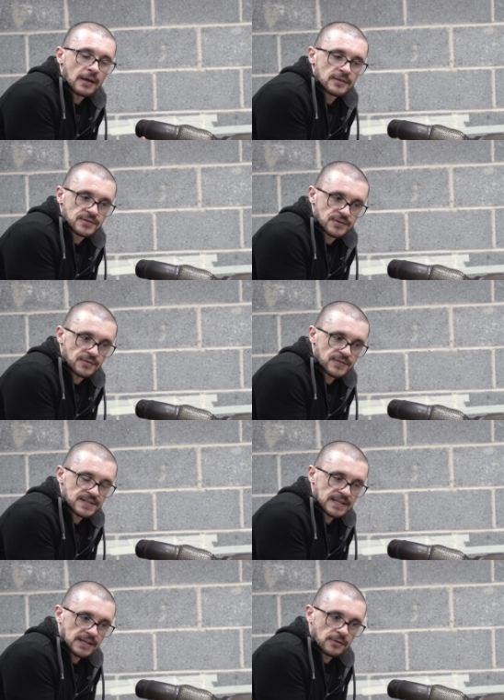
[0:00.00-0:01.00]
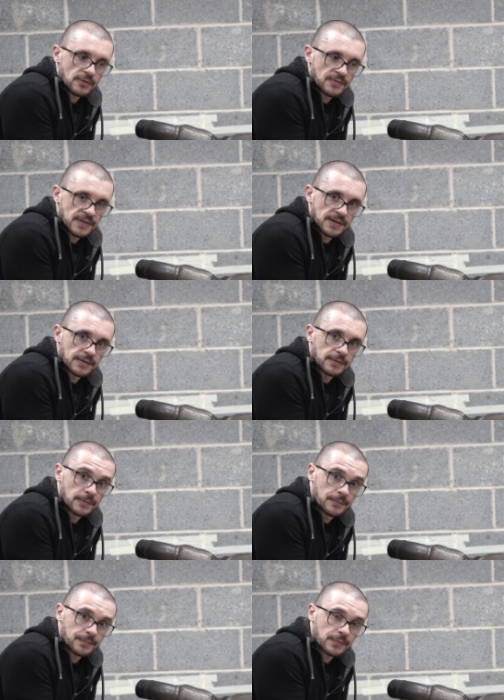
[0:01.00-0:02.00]
servicing your
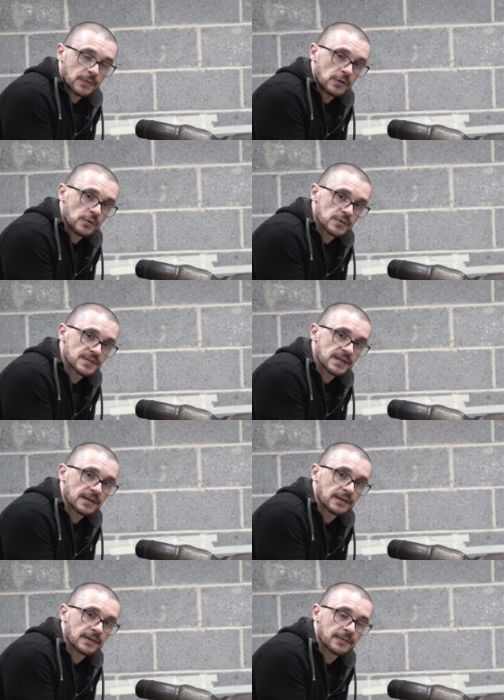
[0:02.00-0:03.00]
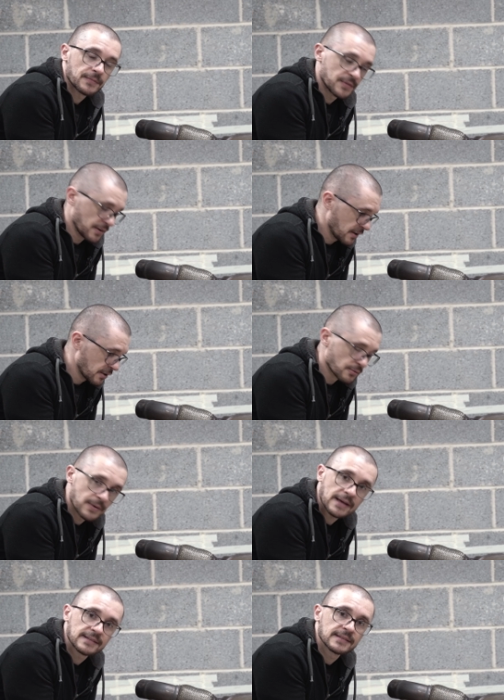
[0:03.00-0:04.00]
vehicle using the
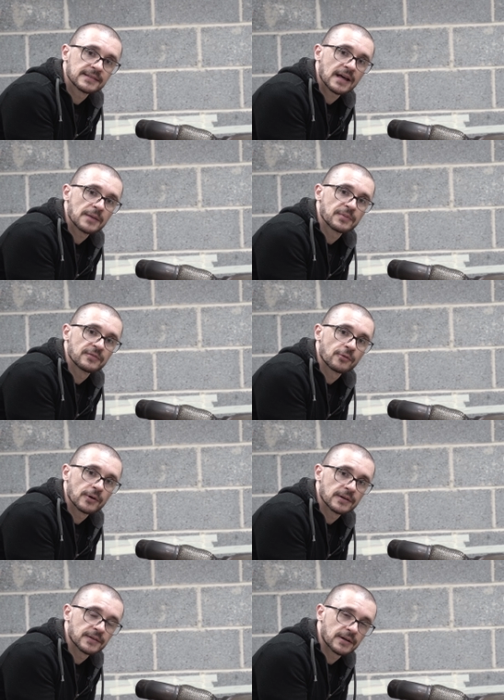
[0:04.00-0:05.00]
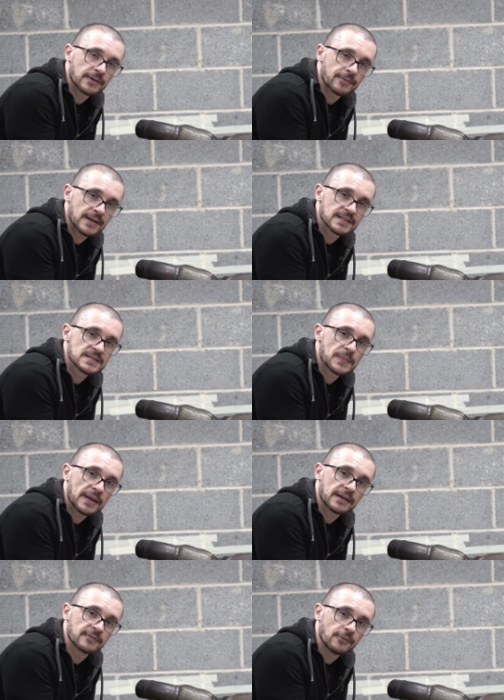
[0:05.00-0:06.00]
correct type of oil, the correct
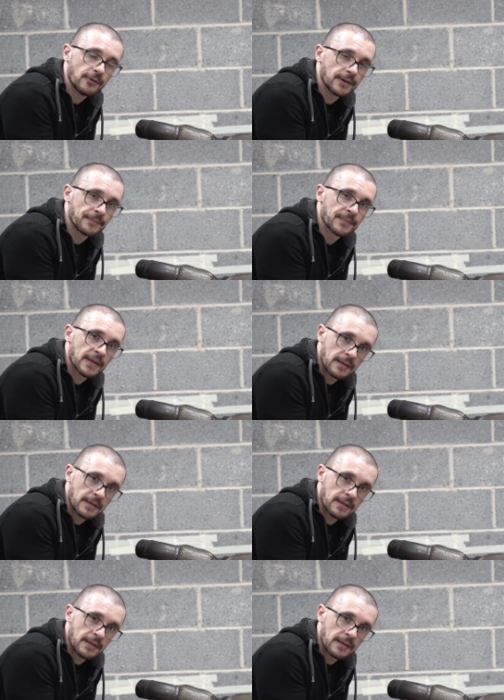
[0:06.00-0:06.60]
spec of oil,